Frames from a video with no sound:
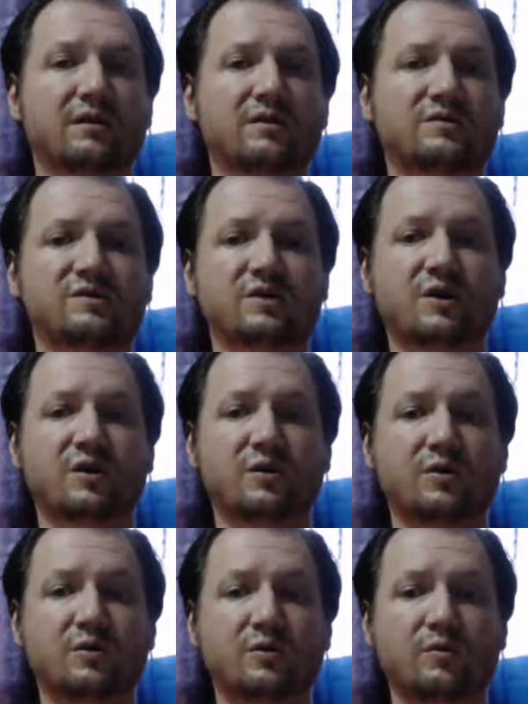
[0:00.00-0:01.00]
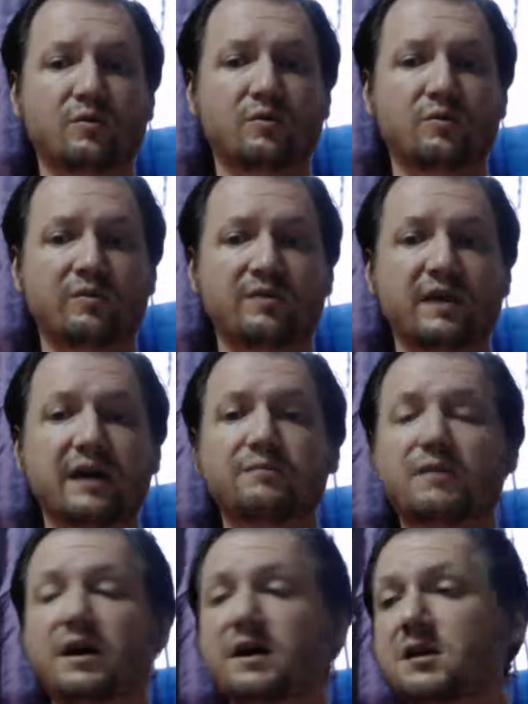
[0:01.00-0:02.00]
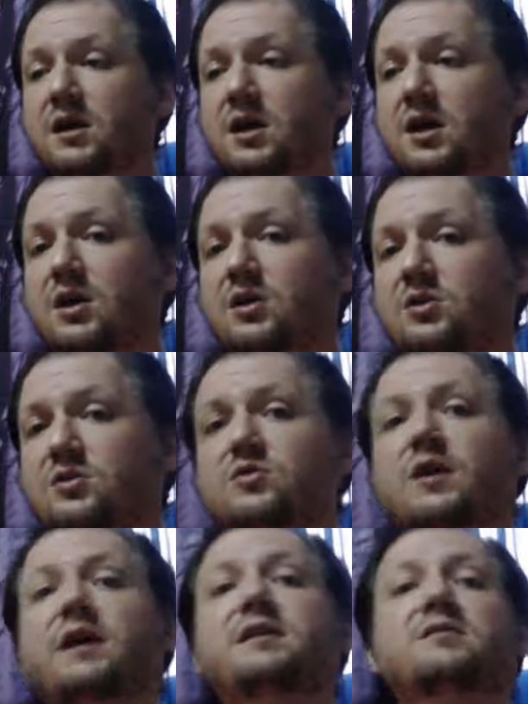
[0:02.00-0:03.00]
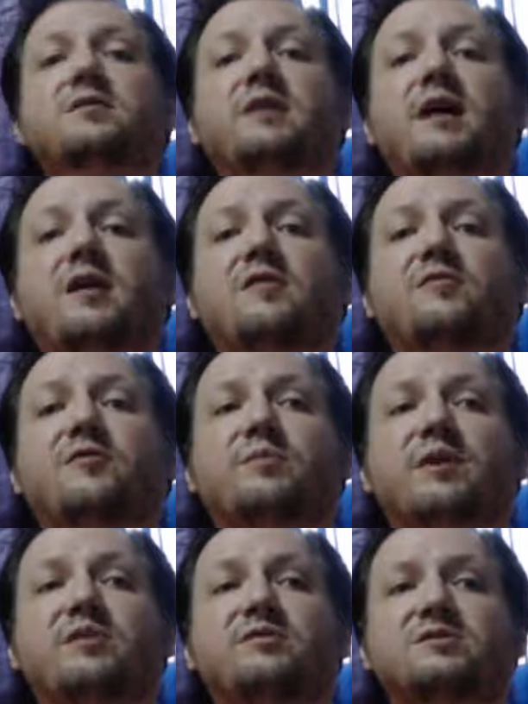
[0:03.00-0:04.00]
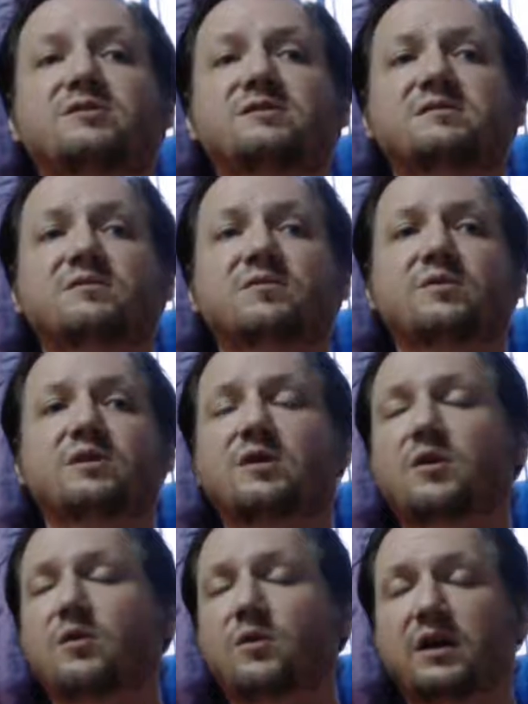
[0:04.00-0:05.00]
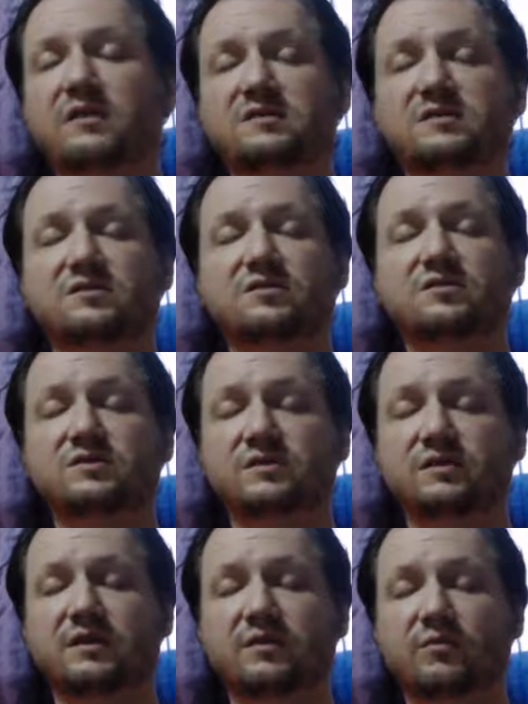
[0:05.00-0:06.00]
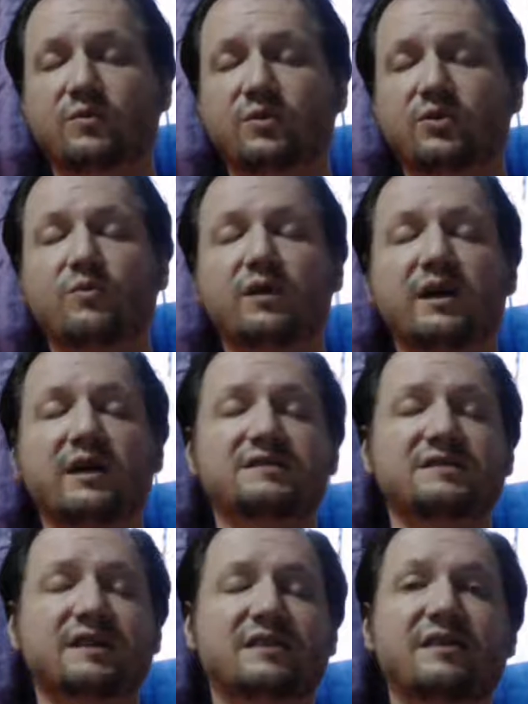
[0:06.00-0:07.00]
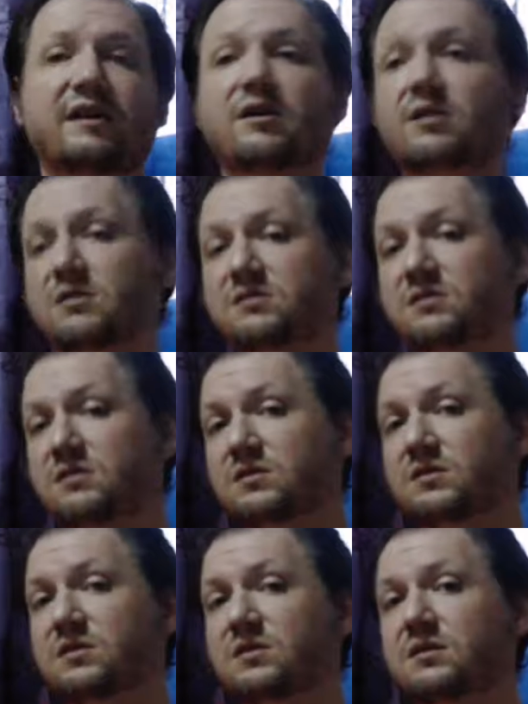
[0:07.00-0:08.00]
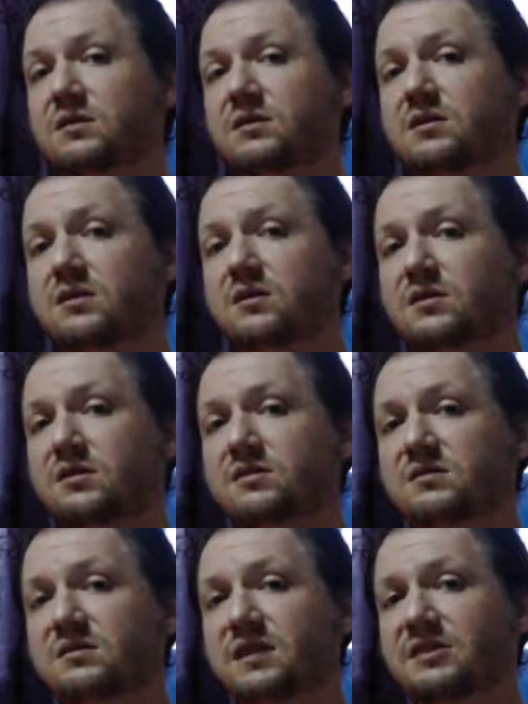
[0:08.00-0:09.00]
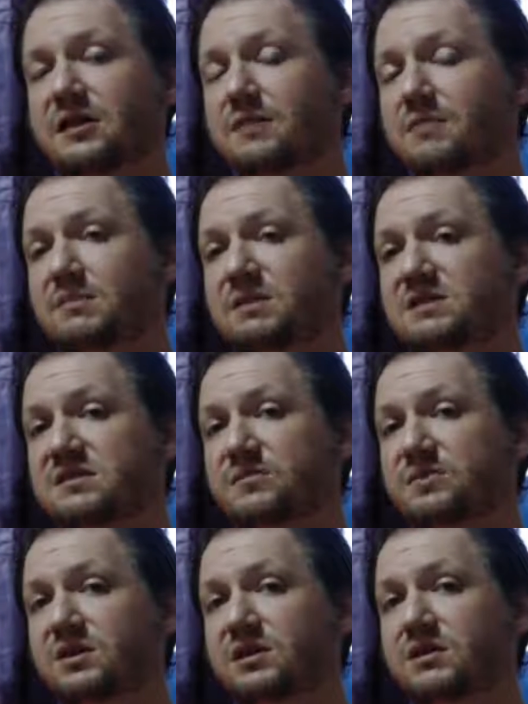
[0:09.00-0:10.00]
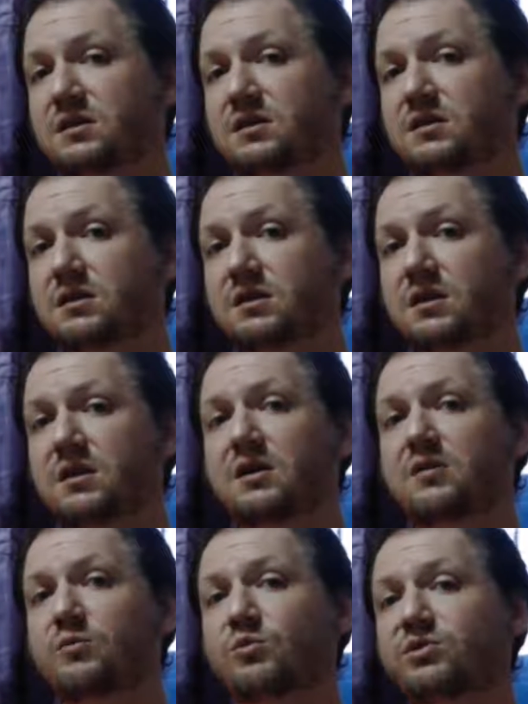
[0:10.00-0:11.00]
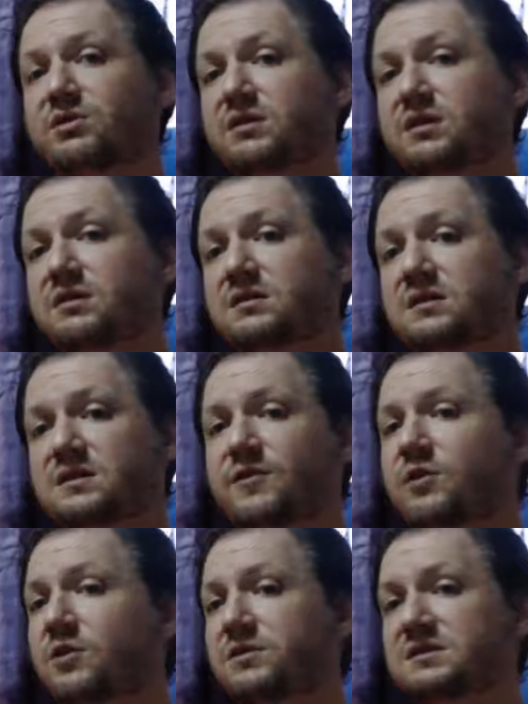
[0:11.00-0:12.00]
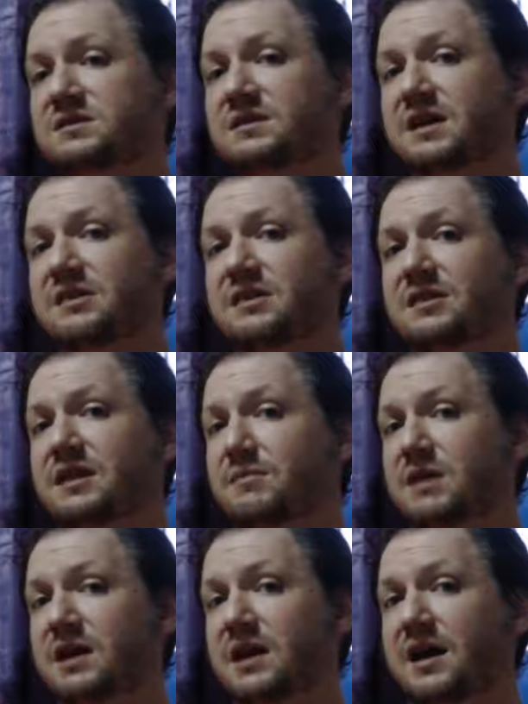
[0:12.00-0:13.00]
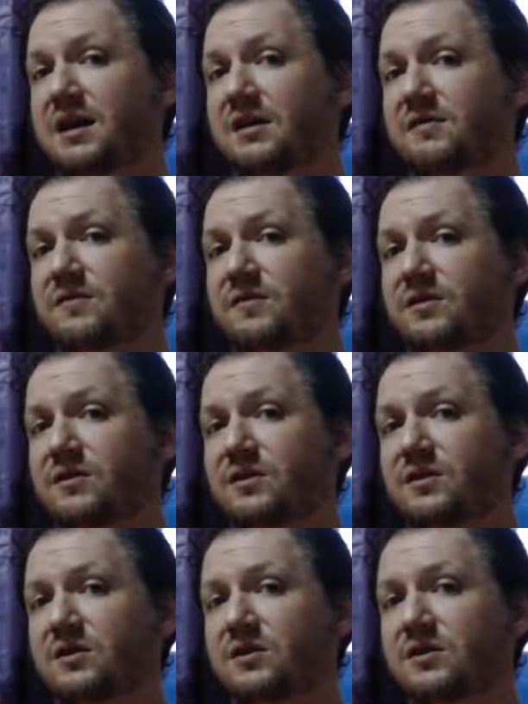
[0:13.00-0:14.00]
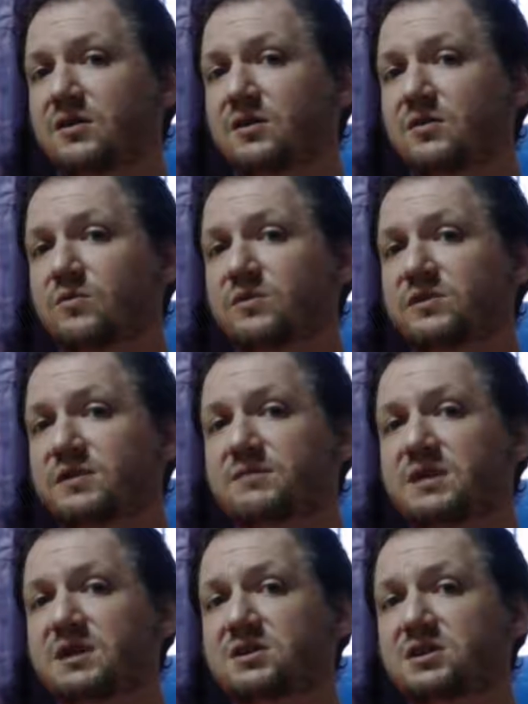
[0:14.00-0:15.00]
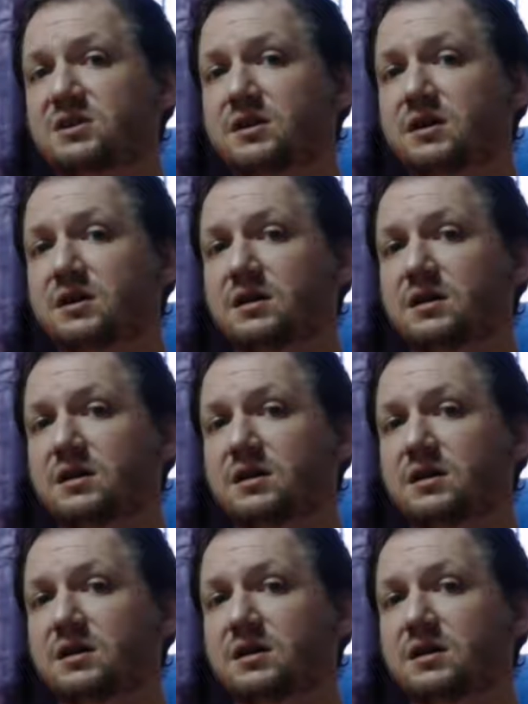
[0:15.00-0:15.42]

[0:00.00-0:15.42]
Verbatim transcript: So with that in mind, try to look out for brothers, you know, and sisters with the ways that they're that they may be stumbling, with the difficulties that they may have with temptation,